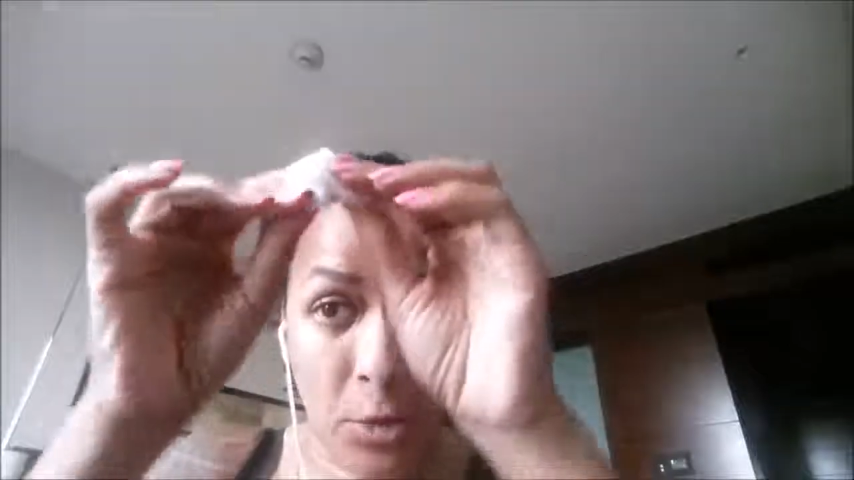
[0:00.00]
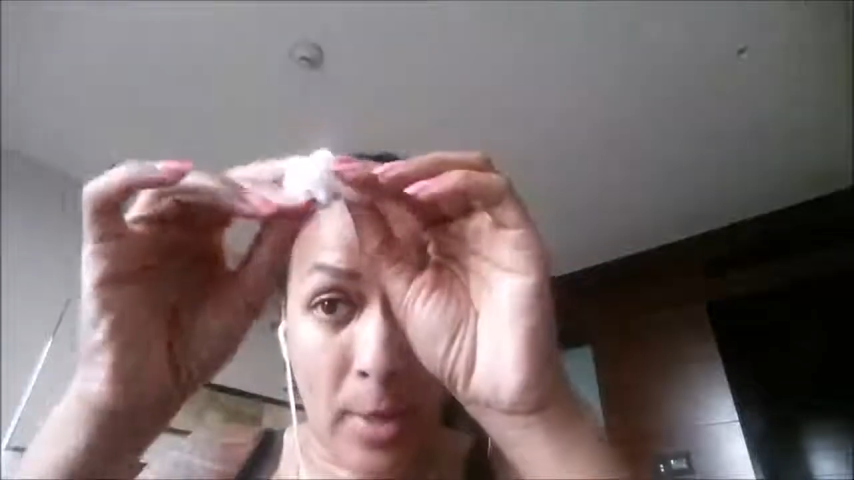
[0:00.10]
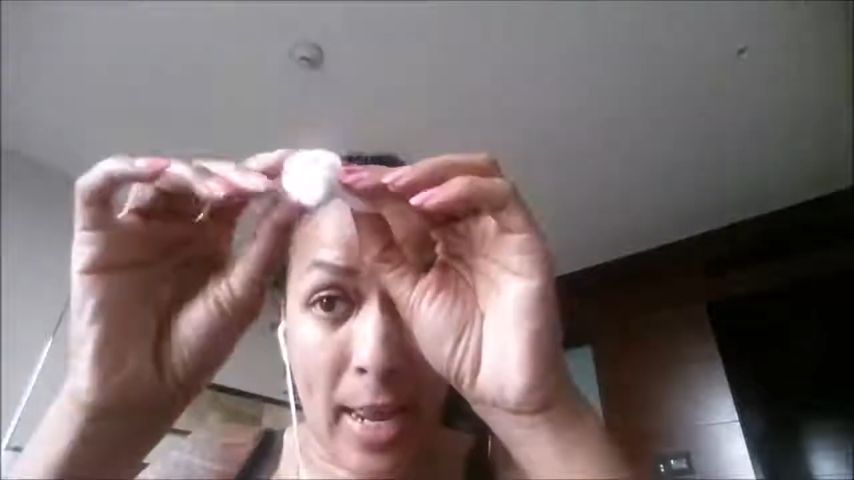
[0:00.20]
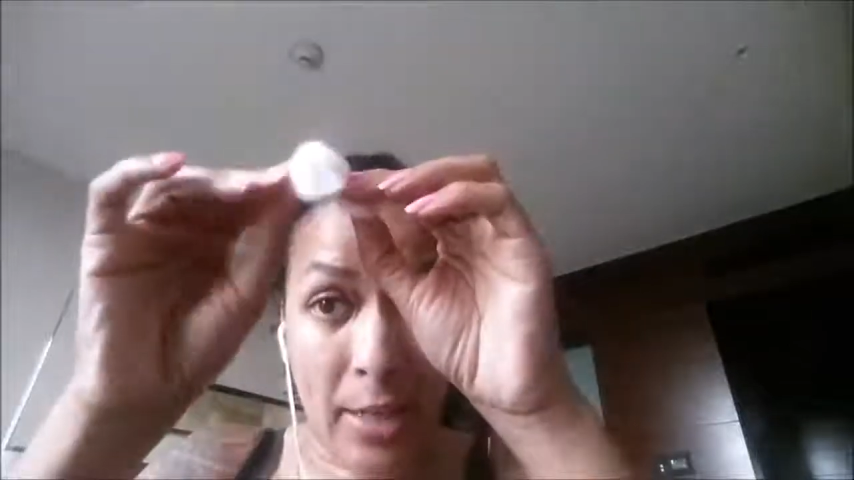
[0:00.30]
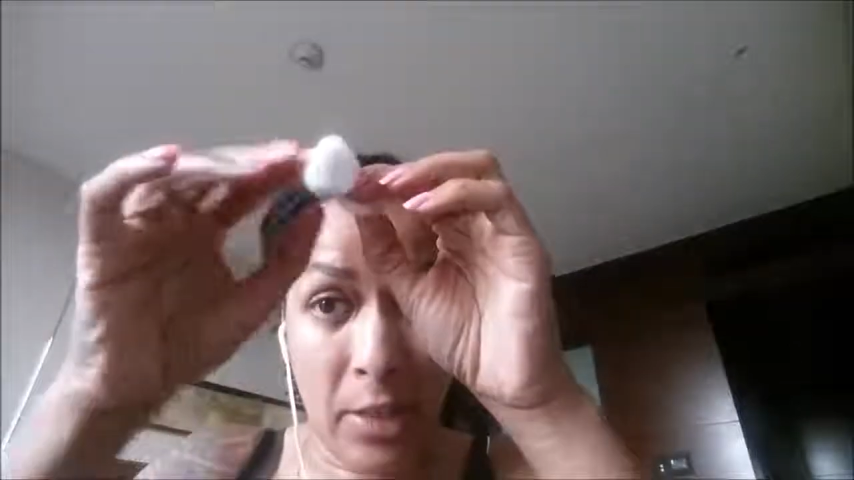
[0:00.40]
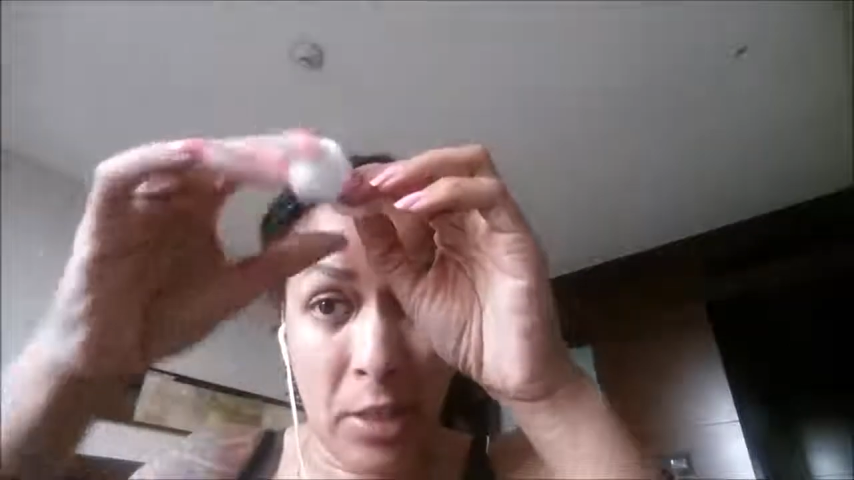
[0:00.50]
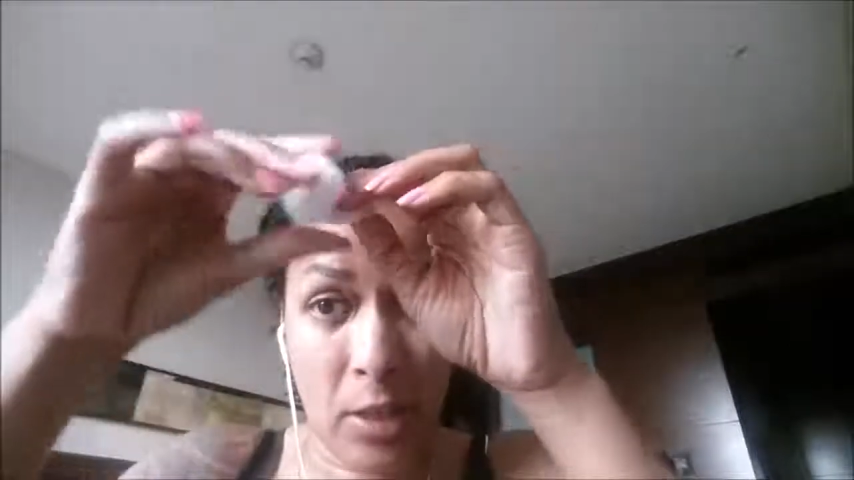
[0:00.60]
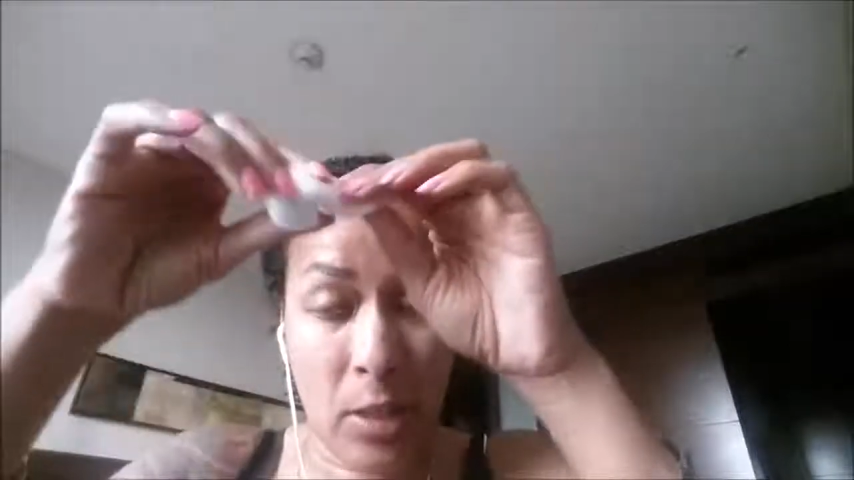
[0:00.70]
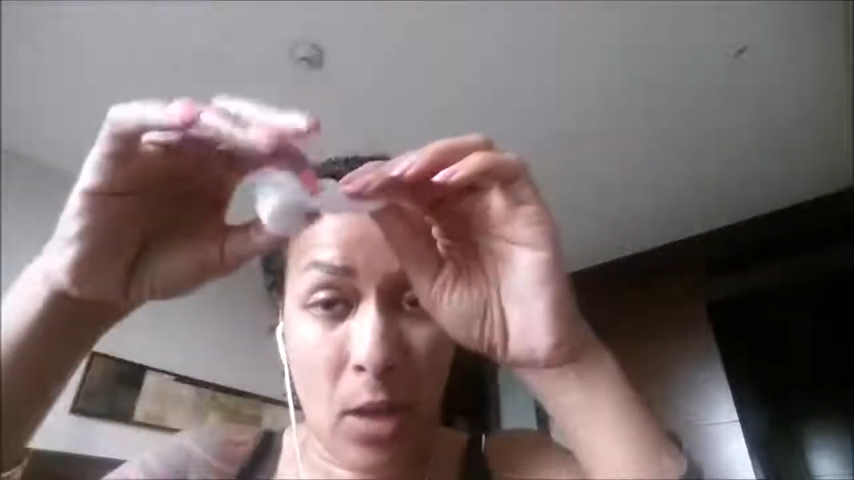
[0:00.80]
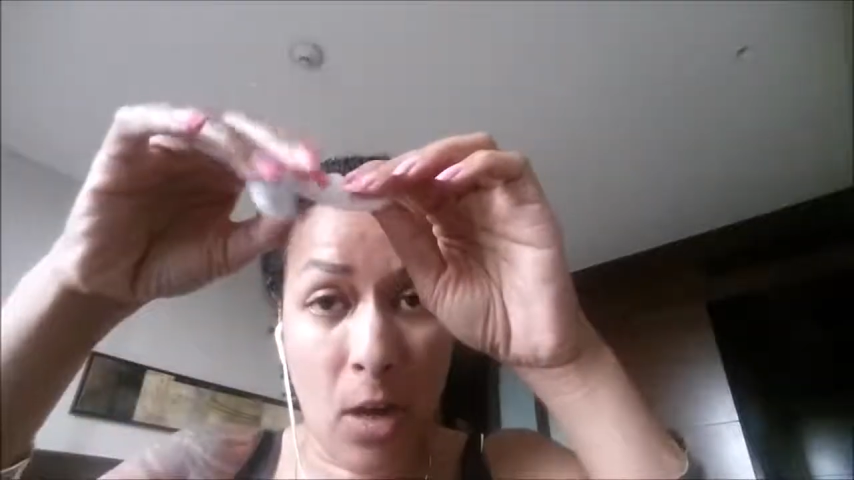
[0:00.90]
you can actually
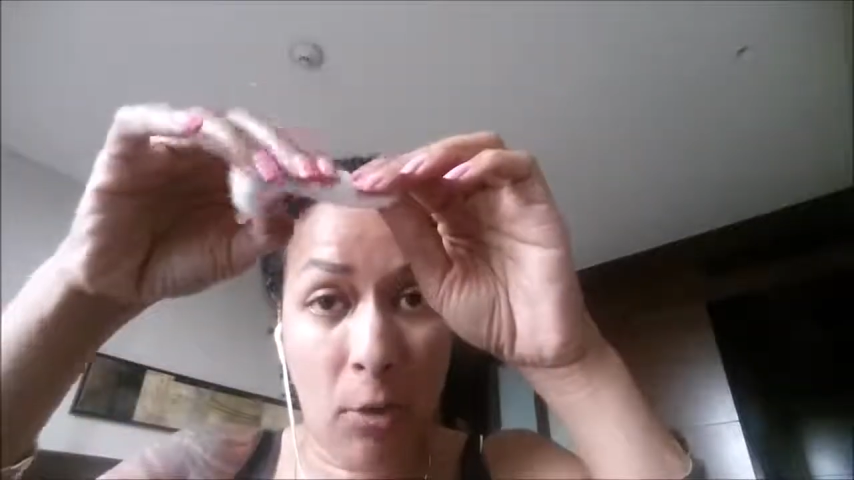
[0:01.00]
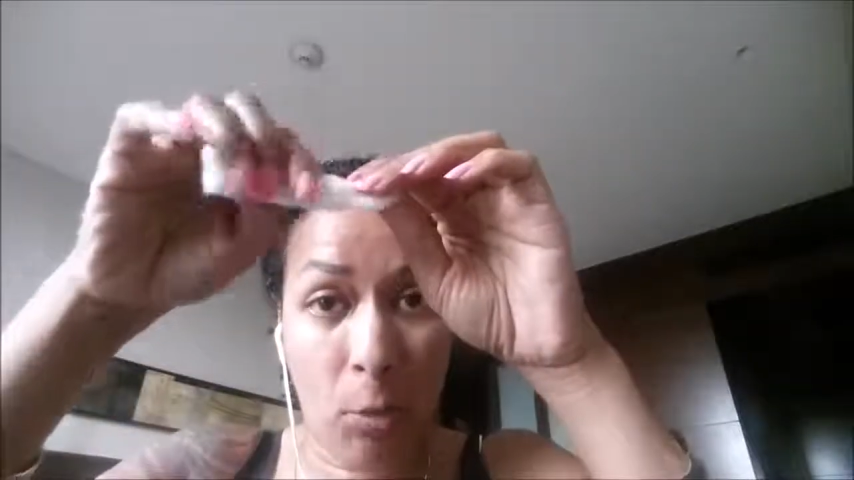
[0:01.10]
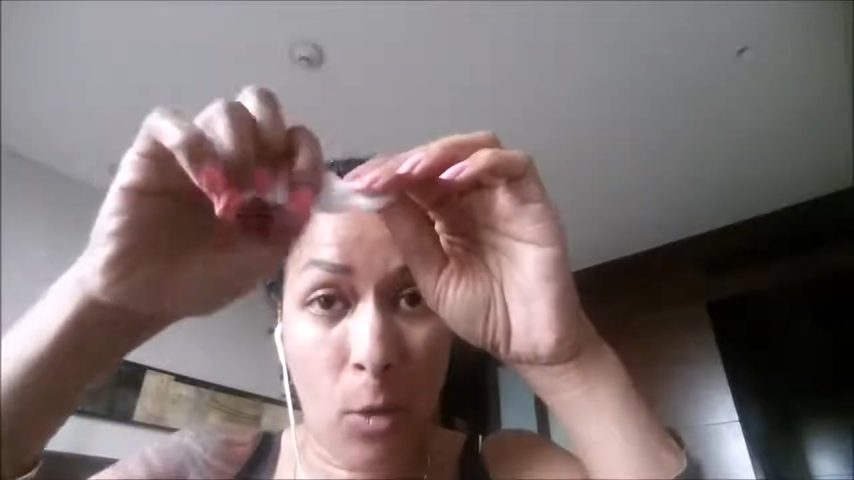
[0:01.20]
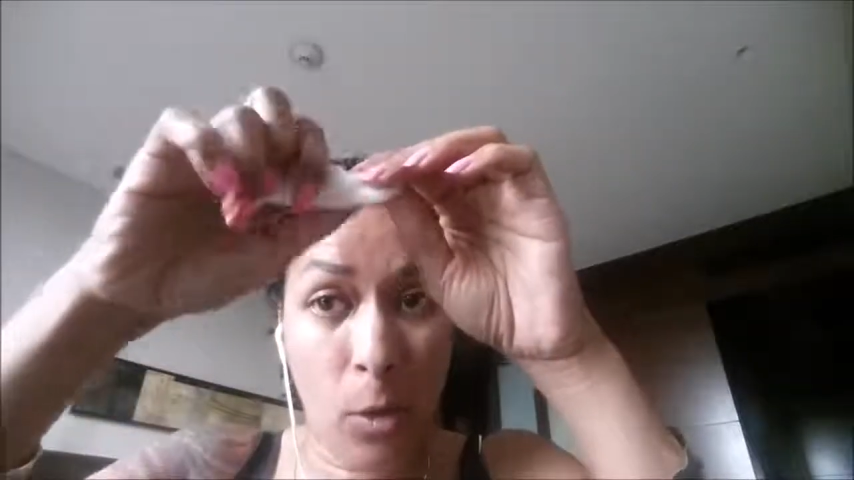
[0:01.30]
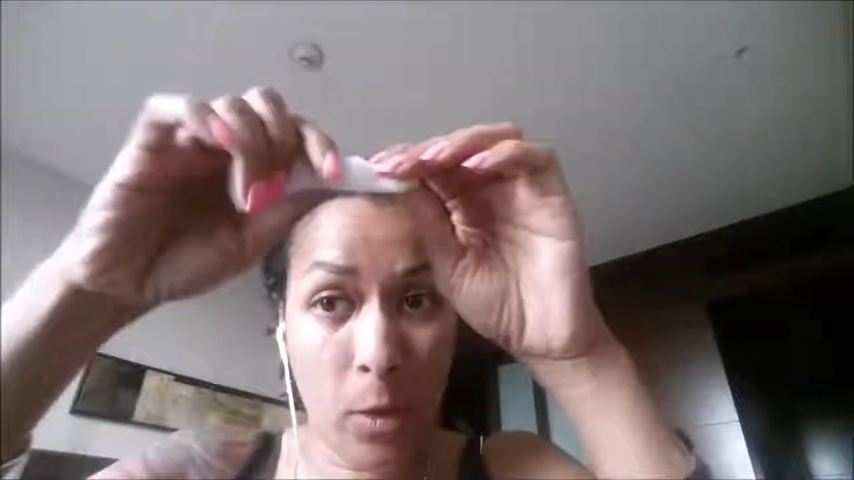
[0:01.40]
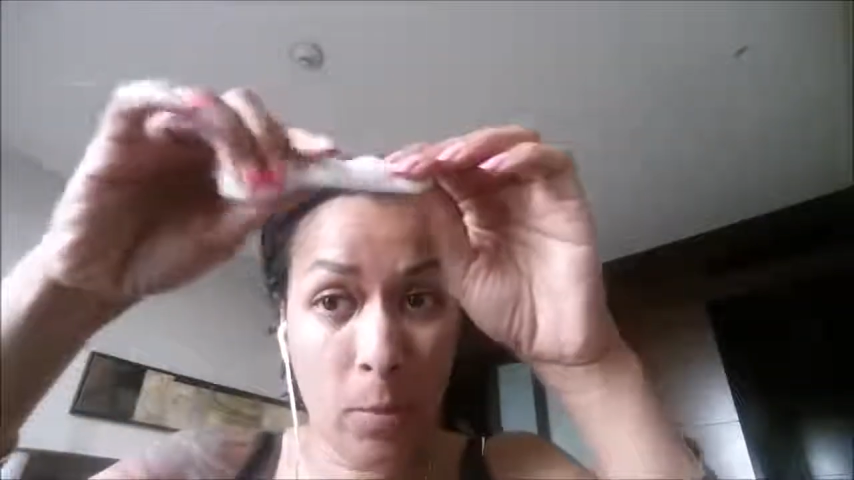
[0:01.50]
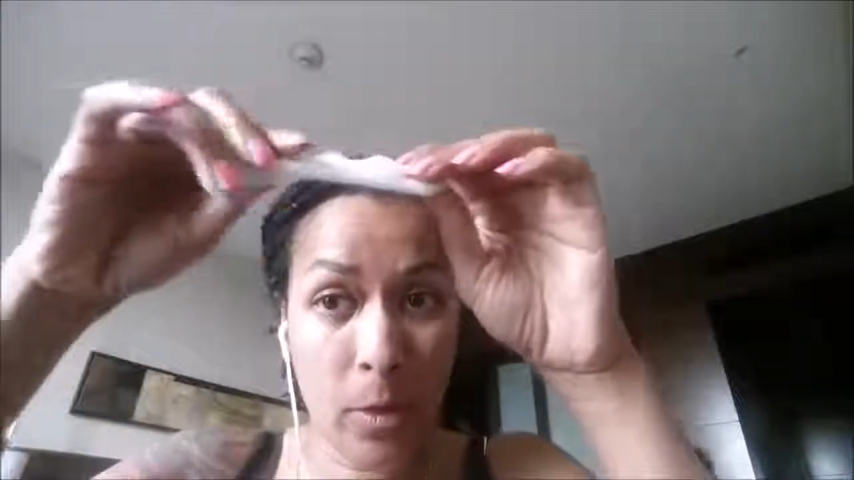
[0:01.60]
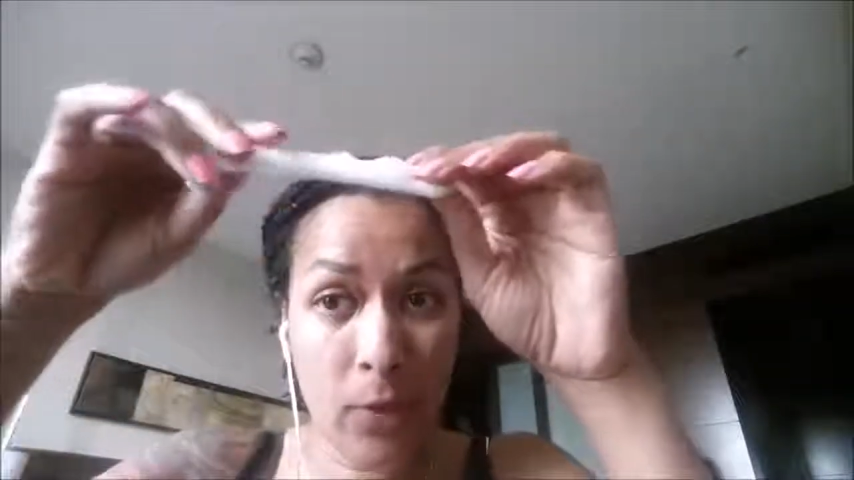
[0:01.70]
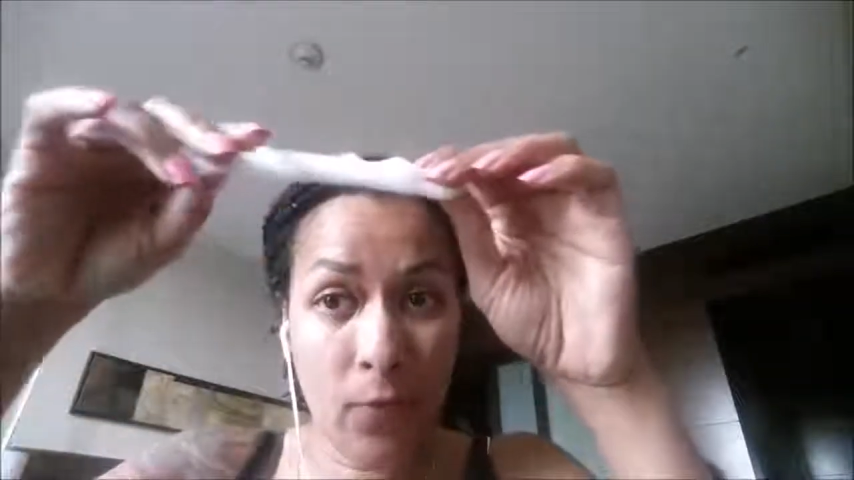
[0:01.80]
just unroll them?